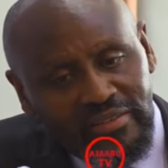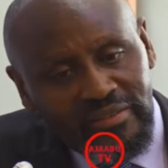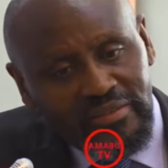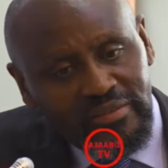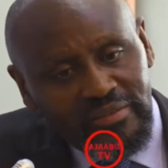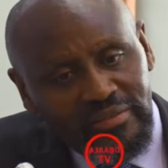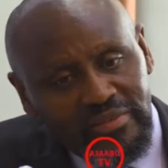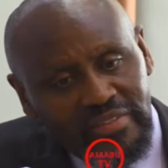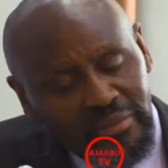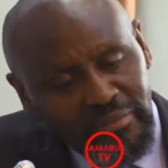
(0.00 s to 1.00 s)
tell me
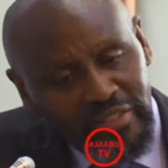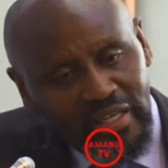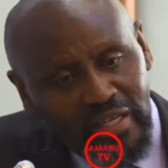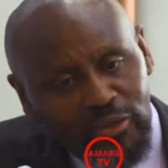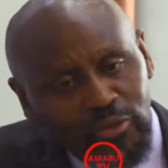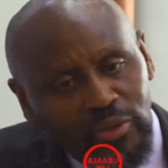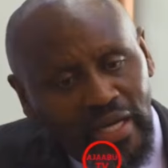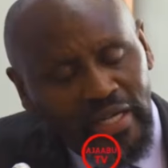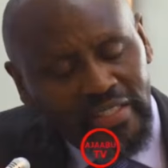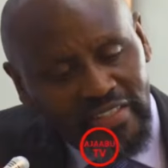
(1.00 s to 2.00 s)
how a judge
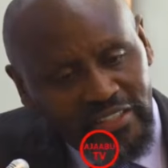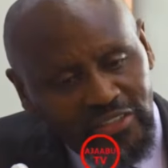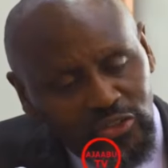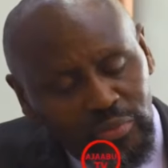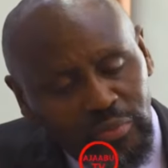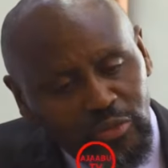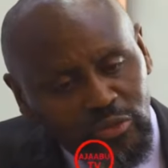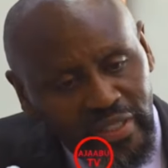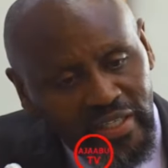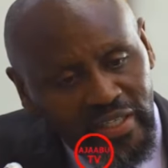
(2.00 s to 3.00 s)
should be able to realize
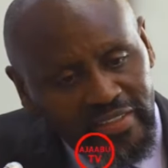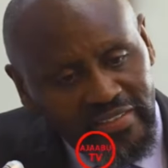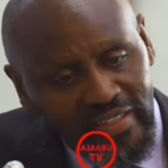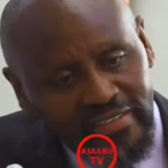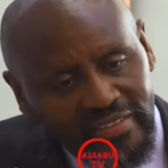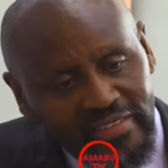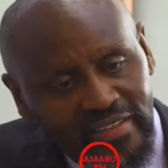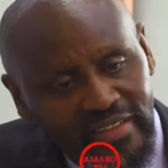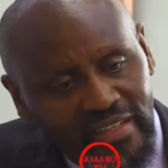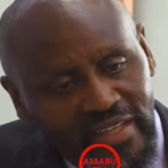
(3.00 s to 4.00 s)
that, and
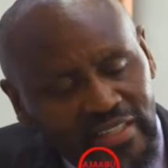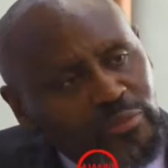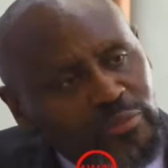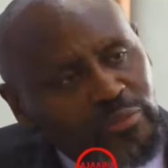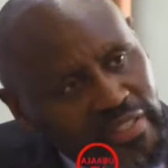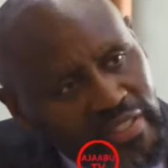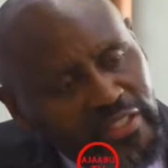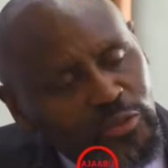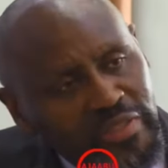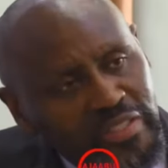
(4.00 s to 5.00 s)
speak a little bit
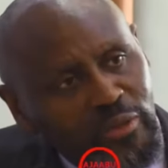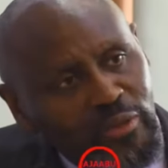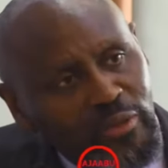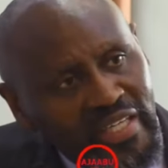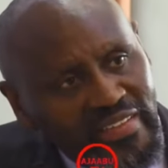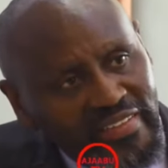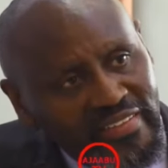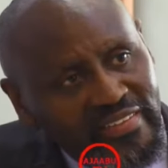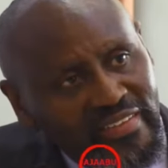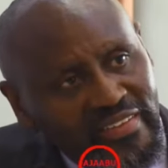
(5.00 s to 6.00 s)
about courage
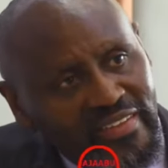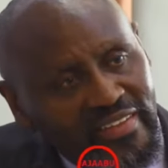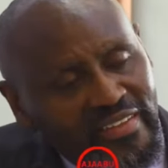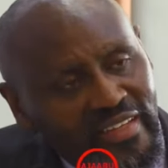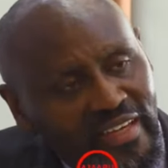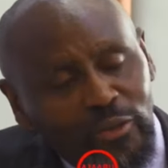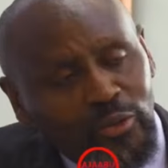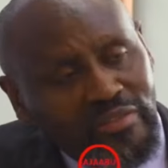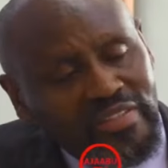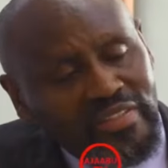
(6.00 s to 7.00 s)
and whatever
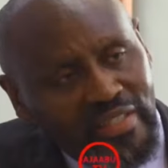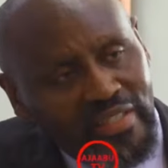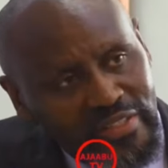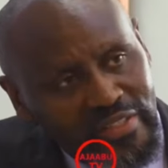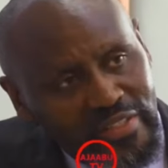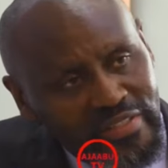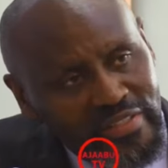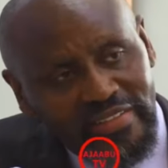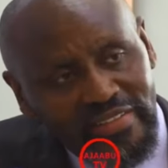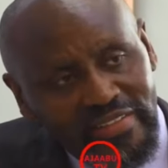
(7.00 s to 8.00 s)
circumstances a judge is
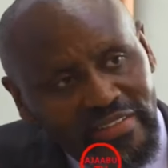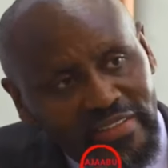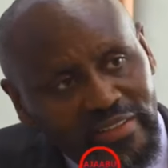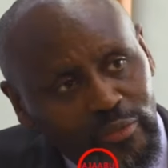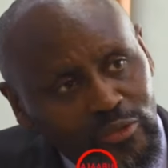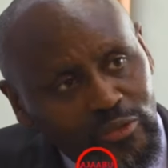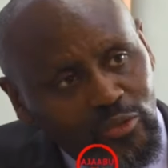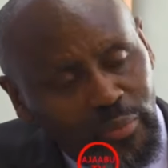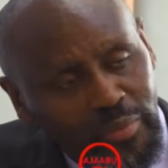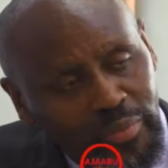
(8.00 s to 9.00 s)
supposed to operate.